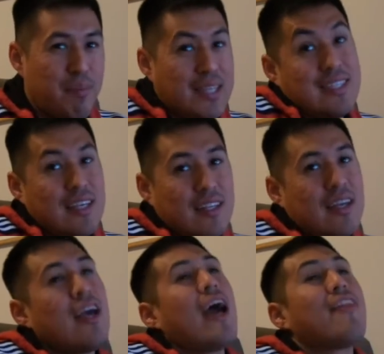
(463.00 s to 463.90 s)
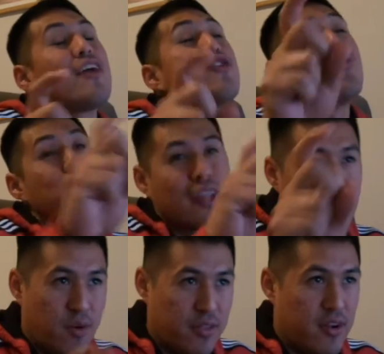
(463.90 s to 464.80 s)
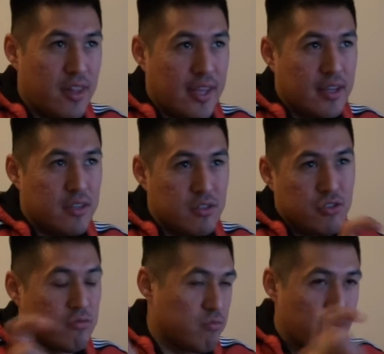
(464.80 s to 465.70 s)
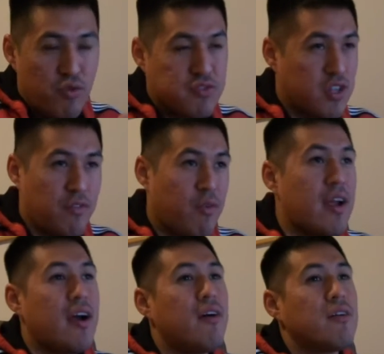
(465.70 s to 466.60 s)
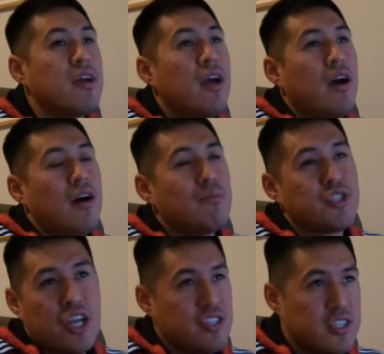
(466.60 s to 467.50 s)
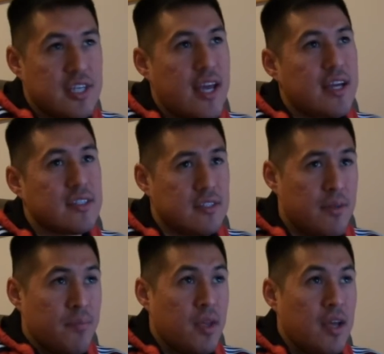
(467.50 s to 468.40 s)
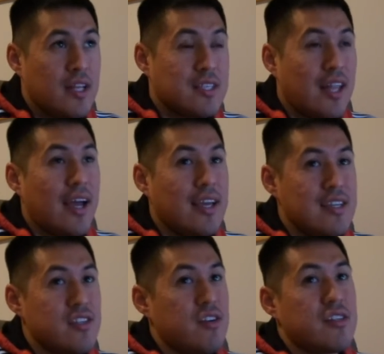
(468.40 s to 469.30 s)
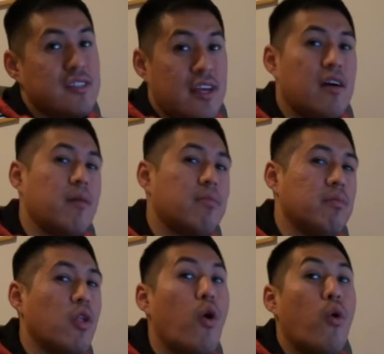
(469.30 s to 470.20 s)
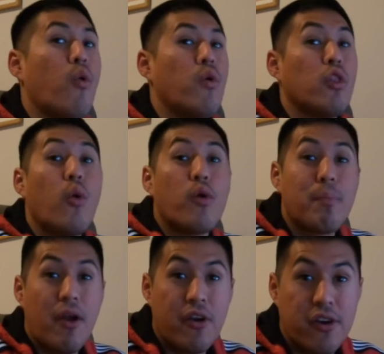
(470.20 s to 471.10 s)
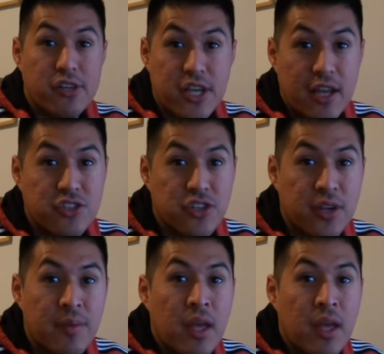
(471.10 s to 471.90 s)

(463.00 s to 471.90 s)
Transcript: basically. And then you can go in there and like move stuff around, change the text. It's a lot easier to set up, lower barrier to entry.